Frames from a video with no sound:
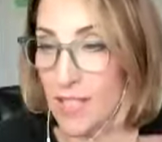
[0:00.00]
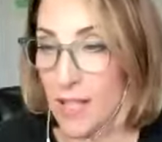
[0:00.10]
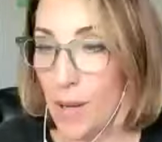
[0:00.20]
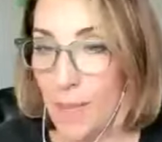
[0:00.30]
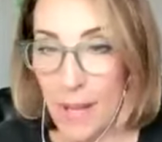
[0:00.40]

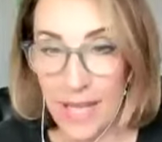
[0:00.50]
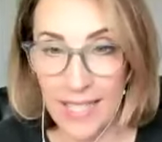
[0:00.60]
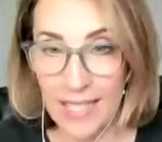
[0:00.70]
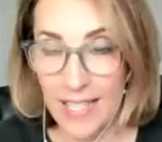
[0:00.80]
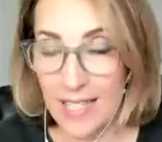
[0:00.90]
Am I
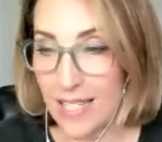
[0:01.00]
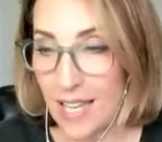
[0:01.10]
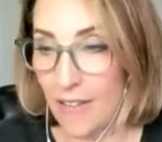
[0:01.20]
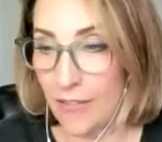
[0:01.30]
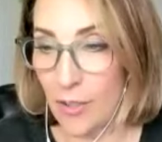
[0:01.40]
making sense
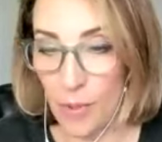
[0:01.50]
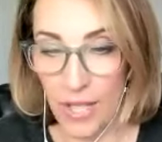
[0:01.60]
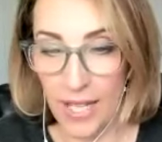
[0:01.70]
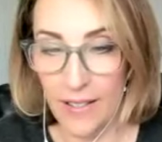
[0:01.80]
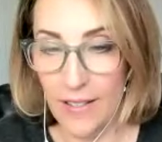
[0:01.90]
to
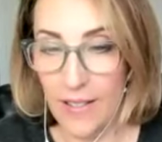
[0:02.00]
everybody?